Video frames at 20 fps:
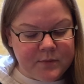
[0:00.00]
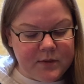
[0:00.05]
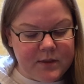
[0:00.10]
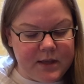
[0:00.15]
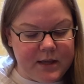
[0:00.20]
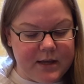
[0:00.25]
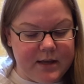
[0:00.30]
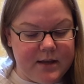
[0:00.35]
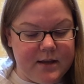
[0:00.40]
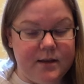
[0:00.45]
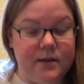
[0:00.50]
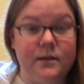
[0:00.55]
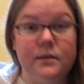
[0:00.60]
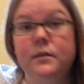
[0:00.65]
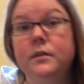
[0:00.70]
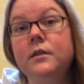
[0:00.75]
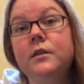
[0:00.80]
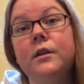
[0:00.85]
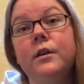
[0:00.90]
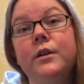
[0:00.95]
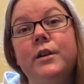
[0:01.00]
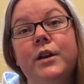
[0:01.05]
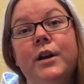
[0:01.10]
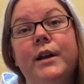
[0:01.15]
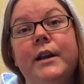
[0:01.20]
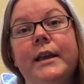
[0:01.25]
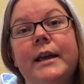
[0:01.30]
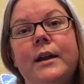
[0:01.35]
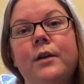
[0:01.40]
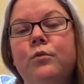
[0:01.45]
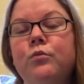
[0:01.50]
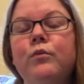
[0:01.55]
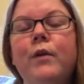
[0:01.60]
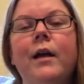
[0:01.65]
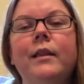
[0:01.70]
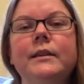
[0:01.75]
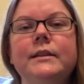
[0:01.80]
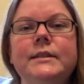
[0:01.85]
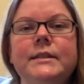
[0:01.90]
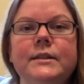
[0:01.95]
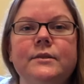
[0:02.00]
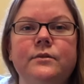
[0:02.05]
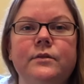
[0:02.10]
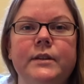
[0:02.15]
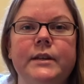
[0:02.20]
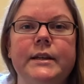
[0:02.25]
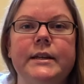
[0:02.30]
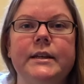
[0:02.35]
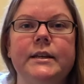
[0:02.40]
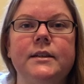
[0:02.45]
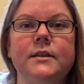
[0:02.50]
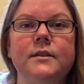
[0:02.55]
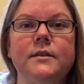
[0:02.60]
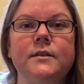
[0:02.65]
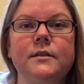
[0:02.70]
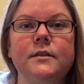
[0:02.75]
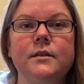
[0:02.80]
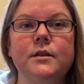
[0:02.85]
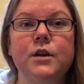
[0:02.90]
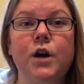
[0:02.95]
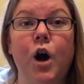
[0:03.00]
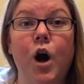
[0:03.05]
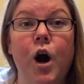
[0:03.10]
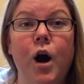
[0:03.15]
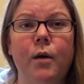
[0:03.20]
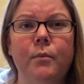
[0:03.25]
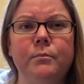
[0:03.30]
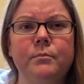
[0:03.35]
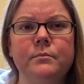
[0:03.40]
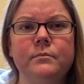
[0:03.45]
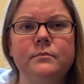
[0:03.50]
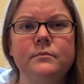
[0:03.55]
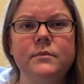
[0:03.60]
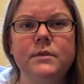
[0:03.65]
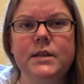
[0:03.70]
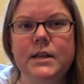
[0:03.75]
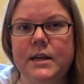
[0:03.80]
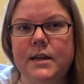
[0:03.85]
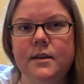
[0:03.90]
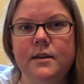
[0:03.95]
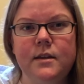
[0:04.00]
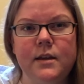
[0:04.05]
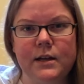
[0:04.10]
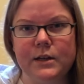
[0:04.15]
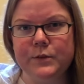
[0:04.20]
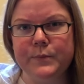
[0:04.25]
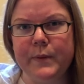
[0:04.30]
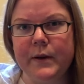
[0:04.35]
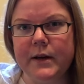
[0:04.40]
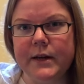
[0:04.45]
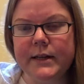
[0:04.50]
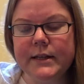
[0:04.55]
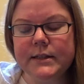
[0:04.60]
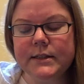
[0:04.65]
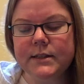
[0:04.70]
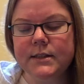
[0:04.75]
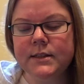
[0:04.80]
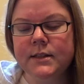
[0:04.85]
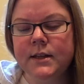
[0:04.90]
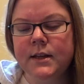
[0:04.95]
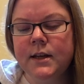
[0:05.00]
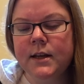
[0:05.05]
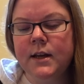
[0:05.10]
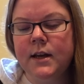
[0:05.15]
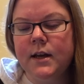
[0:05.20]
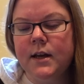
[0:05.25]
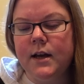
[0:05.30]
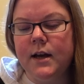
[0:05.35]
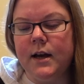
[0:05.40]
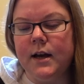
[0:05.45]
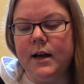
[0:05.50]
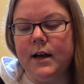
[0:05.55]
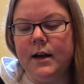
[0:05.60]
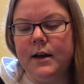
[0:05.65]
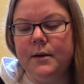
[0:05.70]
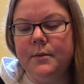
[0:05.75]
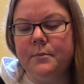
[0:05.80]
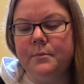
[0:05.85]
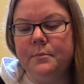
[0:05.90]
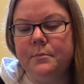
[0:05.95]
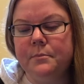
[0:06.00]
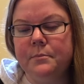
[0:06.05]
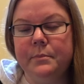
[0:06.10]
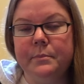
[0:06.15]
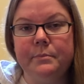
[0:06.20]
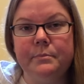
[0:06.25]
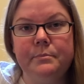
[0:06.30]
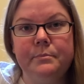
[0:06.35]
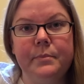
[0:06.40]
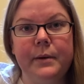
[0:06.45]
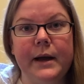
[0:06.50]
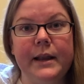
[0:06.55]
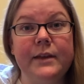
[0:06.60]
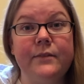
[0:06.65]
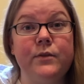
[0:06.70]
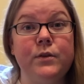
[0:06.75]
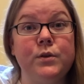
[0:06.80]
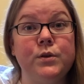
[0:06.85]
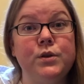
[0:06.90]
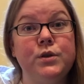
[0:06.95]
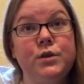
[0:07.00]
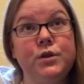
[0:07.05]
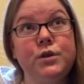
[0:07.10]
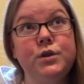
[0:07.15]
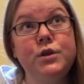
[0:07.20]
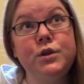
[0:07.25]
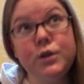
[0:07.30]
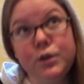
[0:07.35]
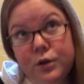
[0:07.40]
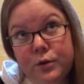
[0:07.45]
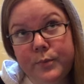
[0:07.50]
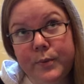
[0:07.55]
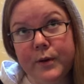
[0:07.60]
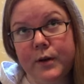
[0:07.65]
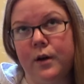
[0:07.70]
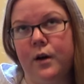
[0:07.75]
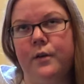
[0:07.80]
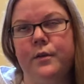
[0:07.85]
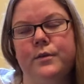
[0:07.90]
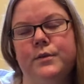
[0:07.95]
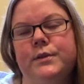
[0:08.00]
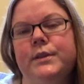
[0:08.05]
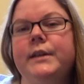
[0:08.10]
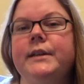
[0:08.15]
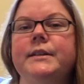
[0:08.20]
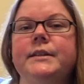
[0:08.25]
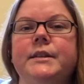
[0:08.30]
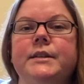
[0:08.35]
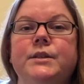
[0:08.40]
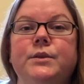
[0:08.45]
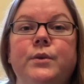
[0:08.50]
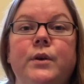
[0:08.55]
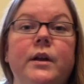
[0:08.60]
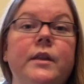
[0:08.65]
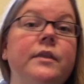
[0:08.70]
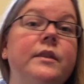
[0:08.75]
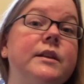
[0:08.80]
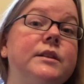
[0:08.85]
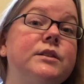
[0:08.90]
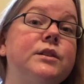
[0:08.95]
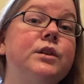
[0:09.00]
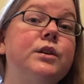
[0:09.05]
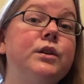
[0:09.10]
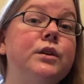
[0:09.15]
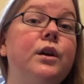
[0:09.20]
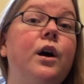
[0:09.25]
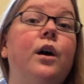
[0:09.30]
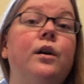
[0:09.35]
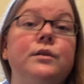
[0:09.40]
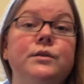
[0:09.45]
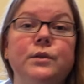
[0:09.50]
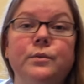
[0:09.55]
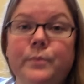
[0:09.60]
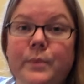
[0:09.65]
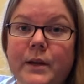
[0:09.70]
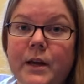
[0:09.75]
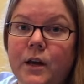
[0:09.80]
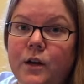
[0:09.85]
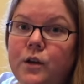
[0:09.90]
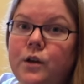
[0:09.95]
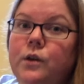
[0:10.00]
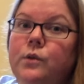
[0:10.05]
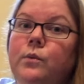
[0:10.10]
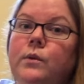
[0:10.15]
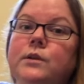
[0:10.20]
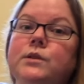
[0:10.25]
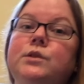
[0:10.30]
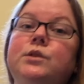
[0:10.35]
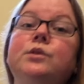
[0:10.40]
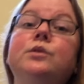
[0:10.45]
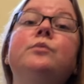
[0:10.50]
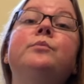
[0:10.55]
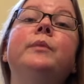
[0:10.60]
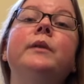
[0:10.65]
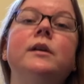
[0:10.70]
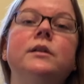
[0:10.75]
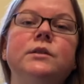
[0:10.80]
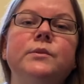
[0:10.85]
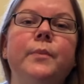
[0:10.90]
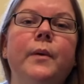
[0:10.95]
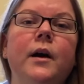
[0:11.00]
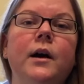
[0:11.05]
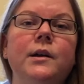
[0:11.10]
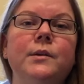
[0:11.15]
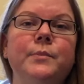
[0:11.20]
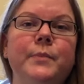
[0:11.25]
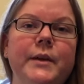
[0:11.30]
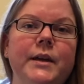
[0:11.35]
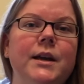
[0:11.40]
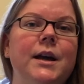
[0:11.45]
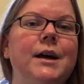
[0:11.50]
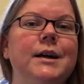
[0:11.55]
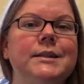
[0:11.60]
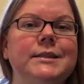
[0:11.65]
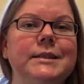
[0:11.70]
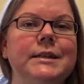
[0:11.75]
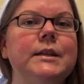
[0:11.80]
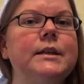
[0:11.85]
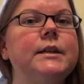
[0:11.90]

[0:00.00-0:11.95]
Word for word: then you know you're gonna get a relatively calm tea experience. Um, but if you do put all those things into it, this could also be a good one to build upon because it